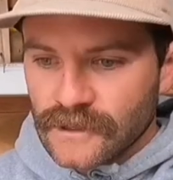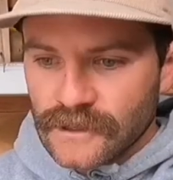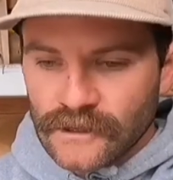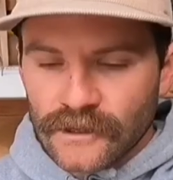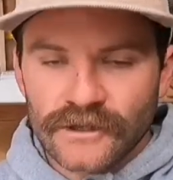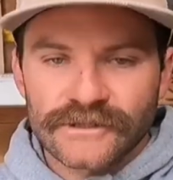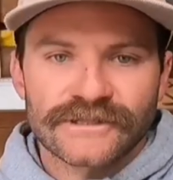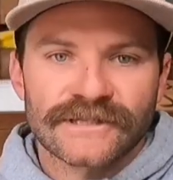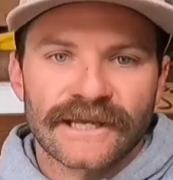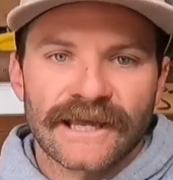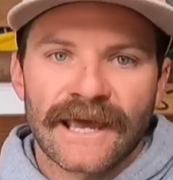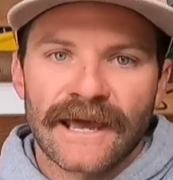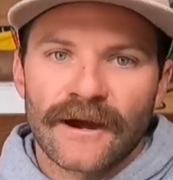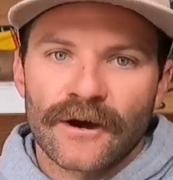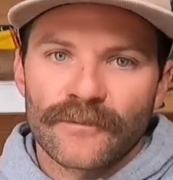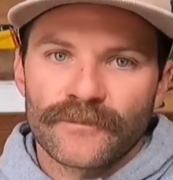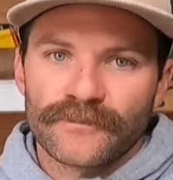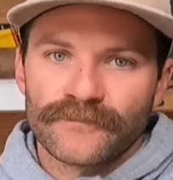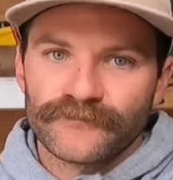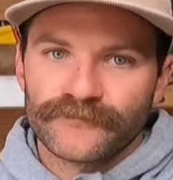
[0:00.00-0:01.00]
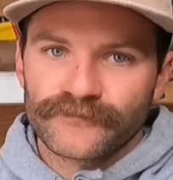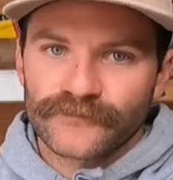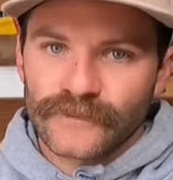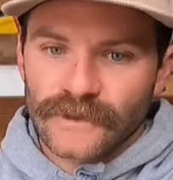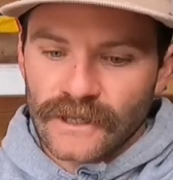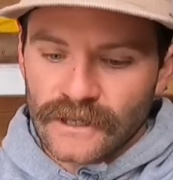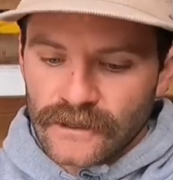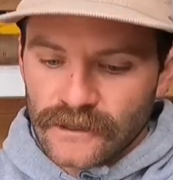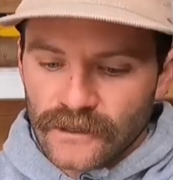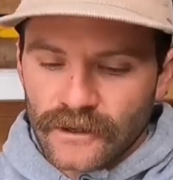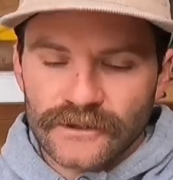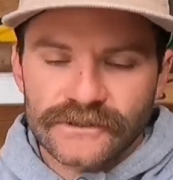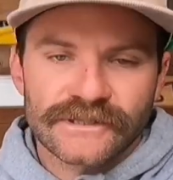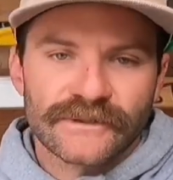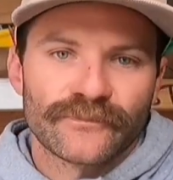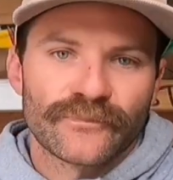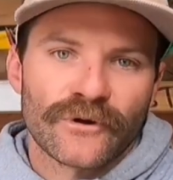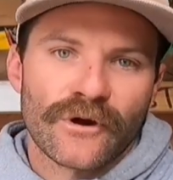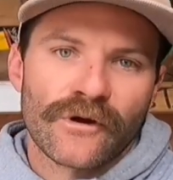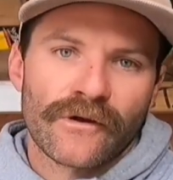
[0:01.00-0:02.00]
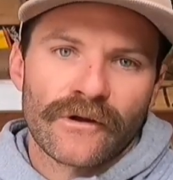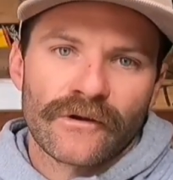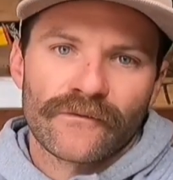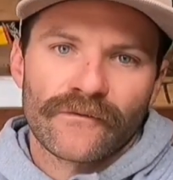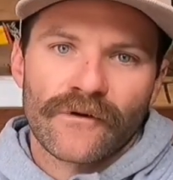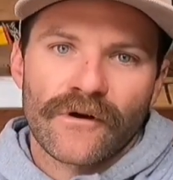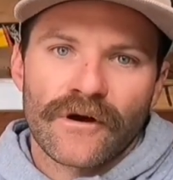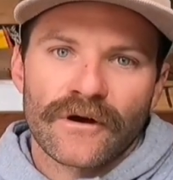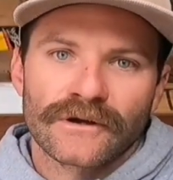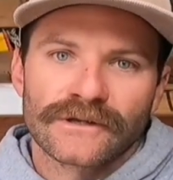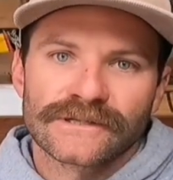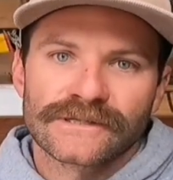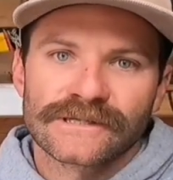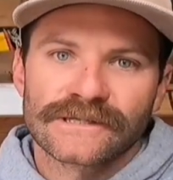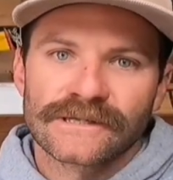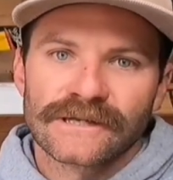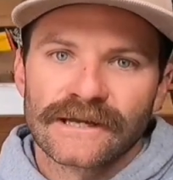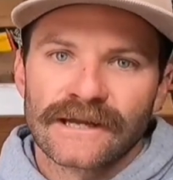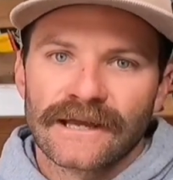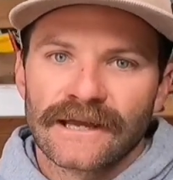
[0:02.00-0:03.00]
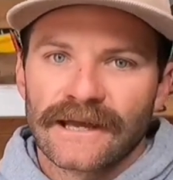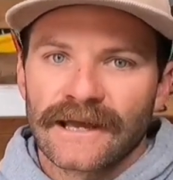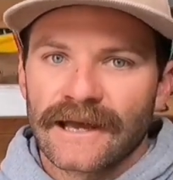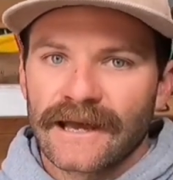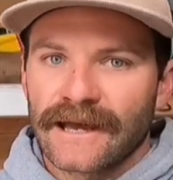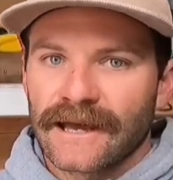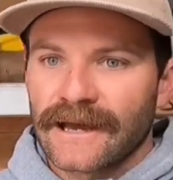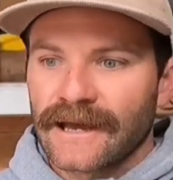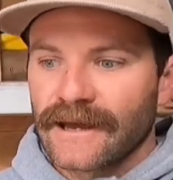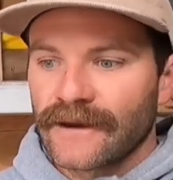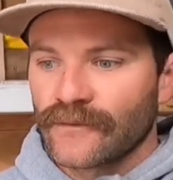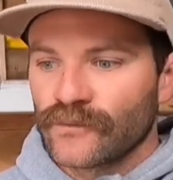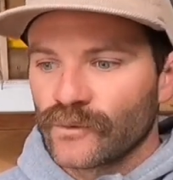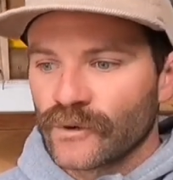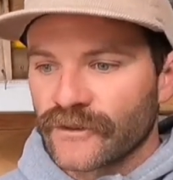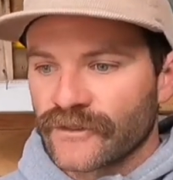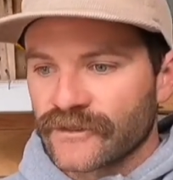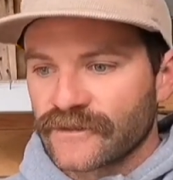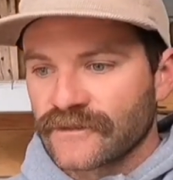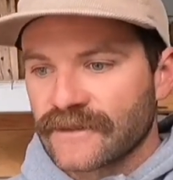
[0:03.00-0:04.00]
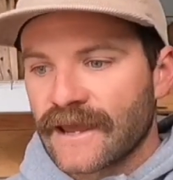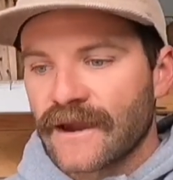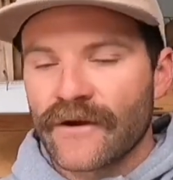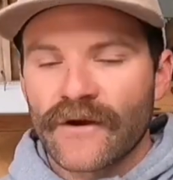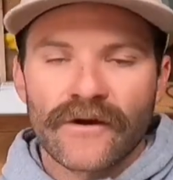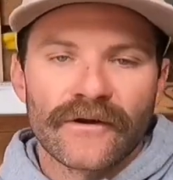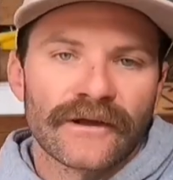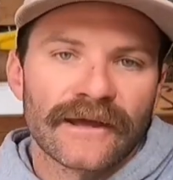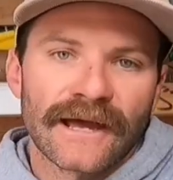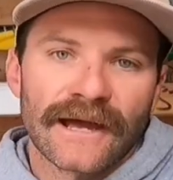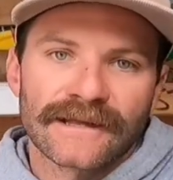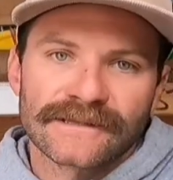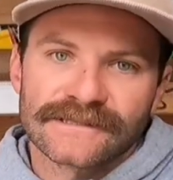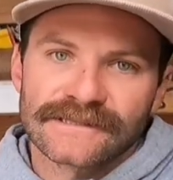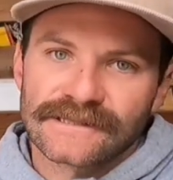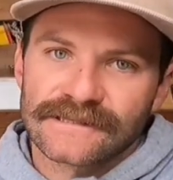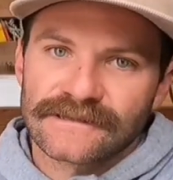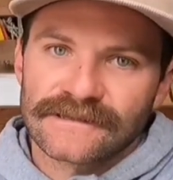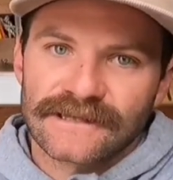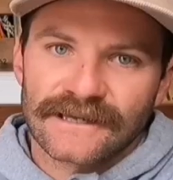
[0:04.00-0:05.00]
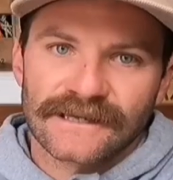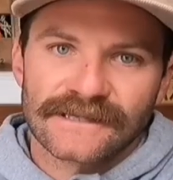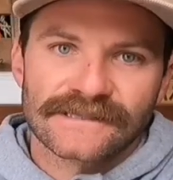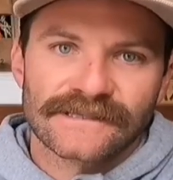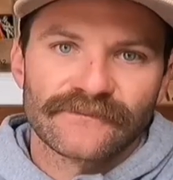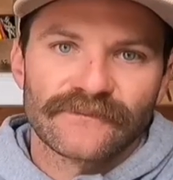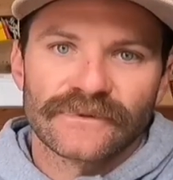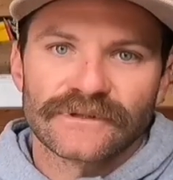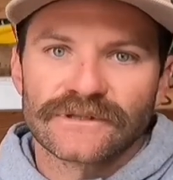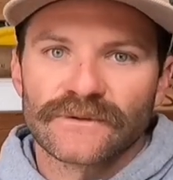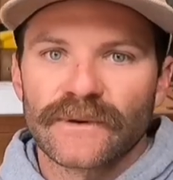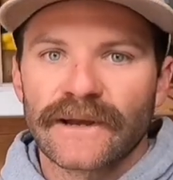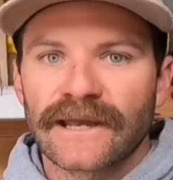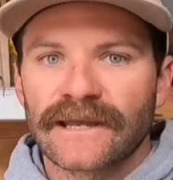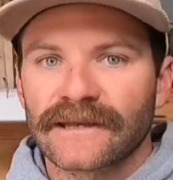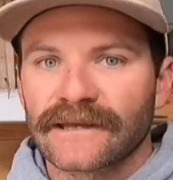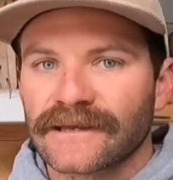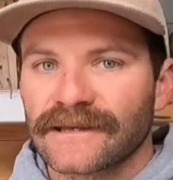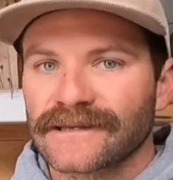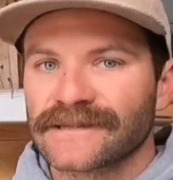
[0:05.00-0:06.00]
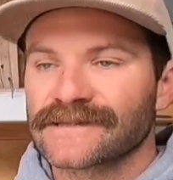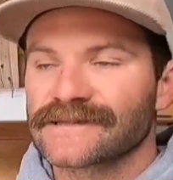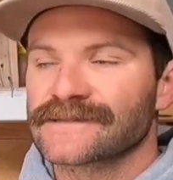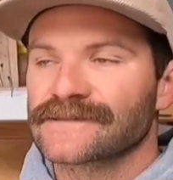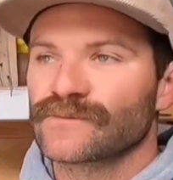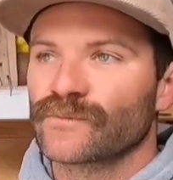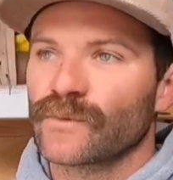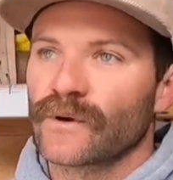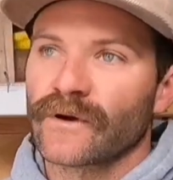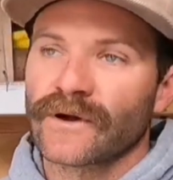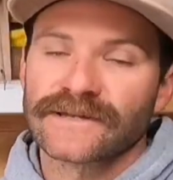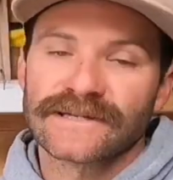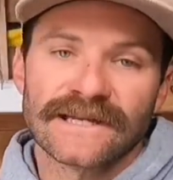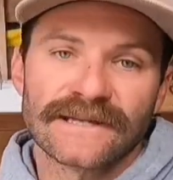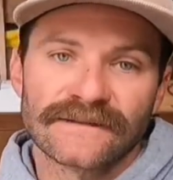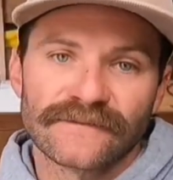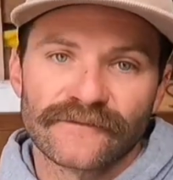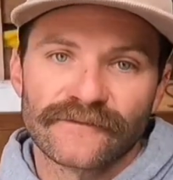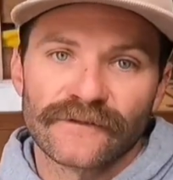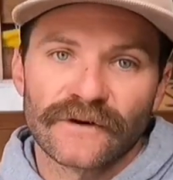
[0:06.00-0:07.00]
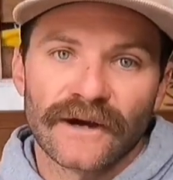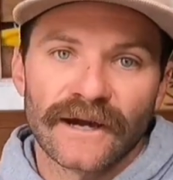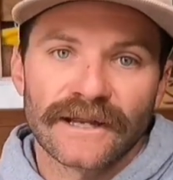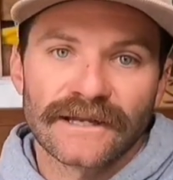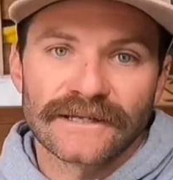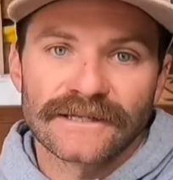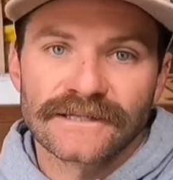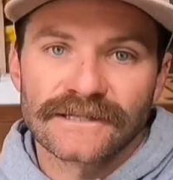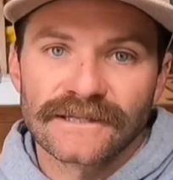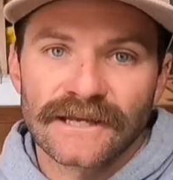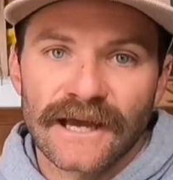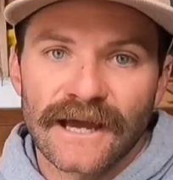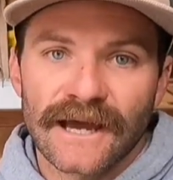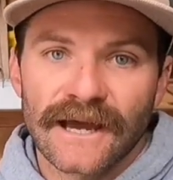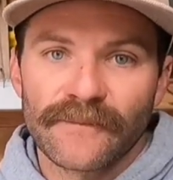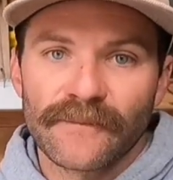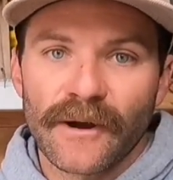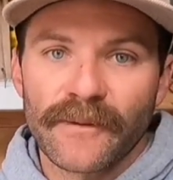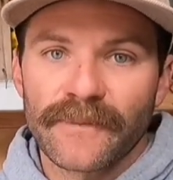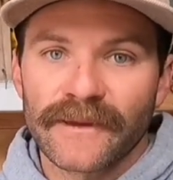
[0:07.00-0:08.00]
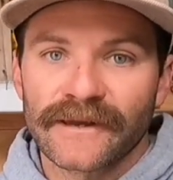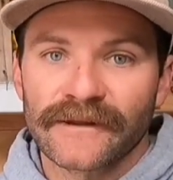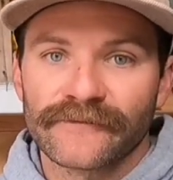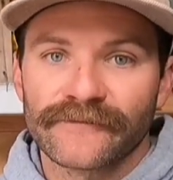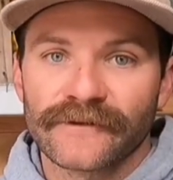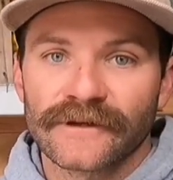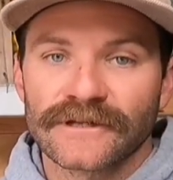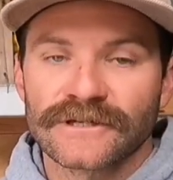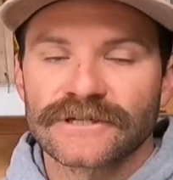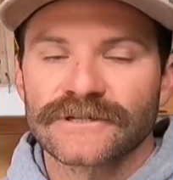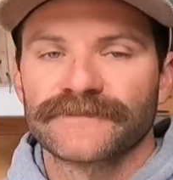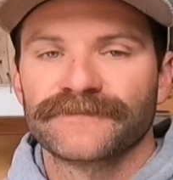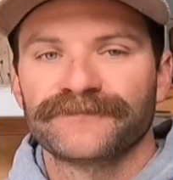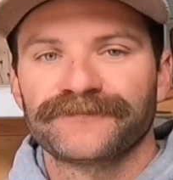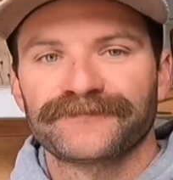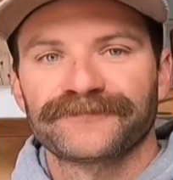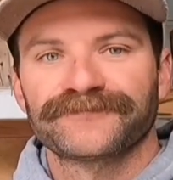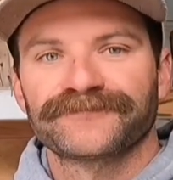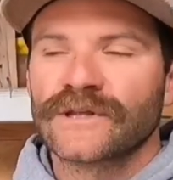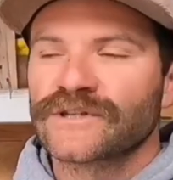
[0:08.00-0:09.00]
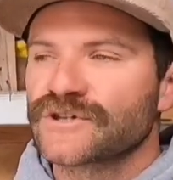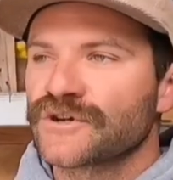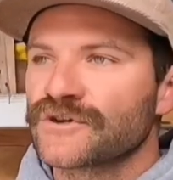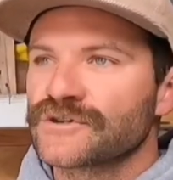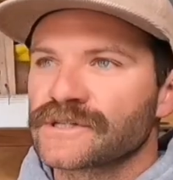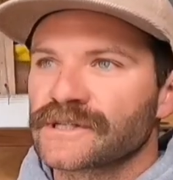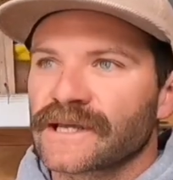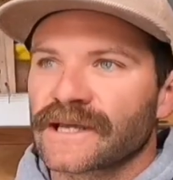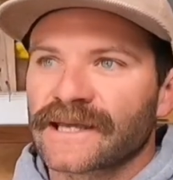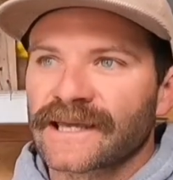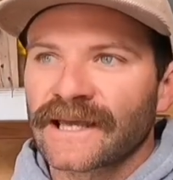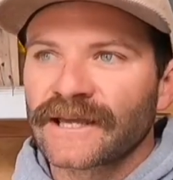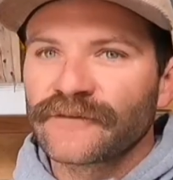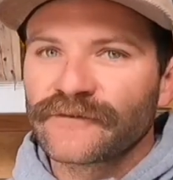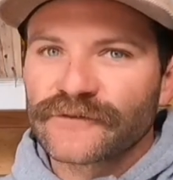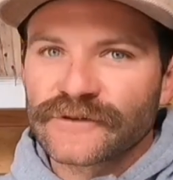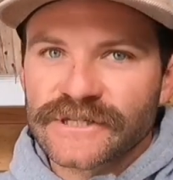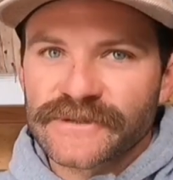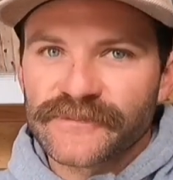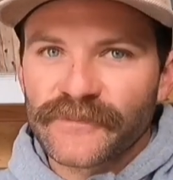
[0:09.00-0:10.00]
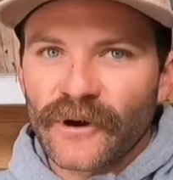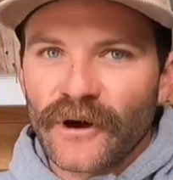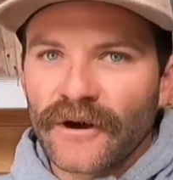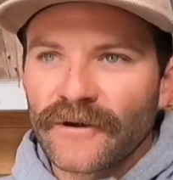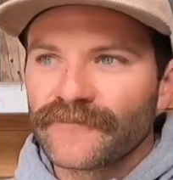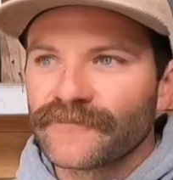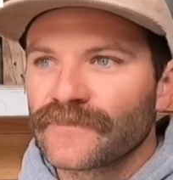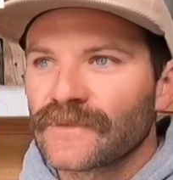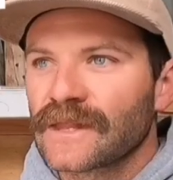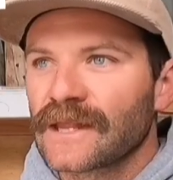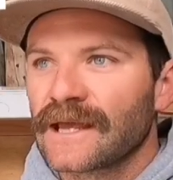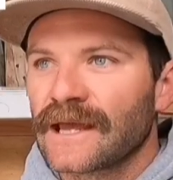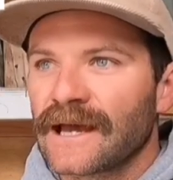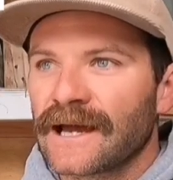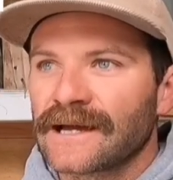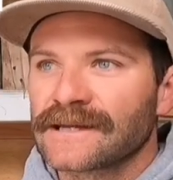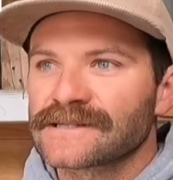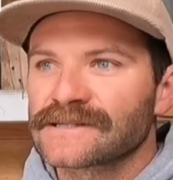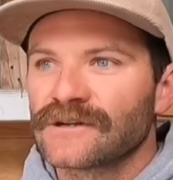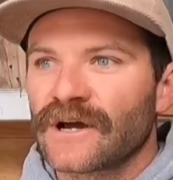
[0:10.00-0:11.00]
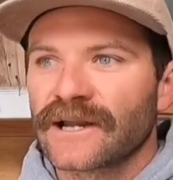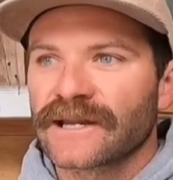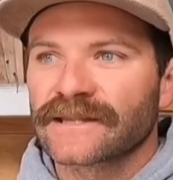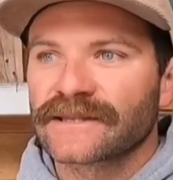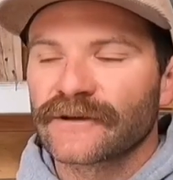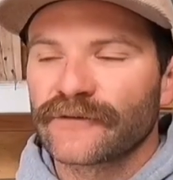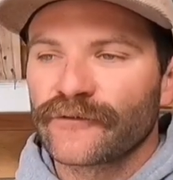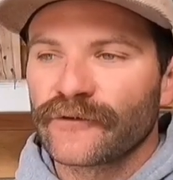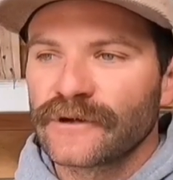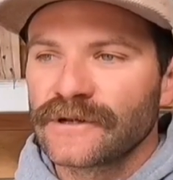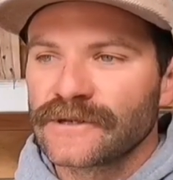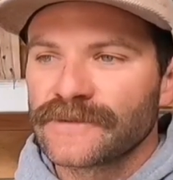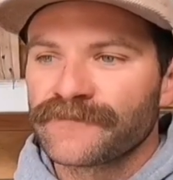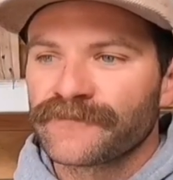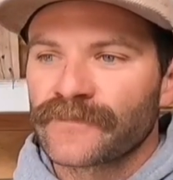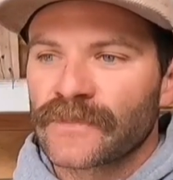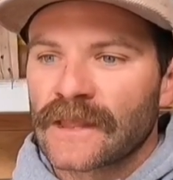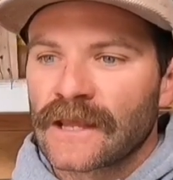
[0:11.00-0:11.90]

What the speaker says: Lots of kelp, lots of broken rocks with narrow guts and things in between is where I tend to find my better fish. When choosing a kingfish spot, slightly different.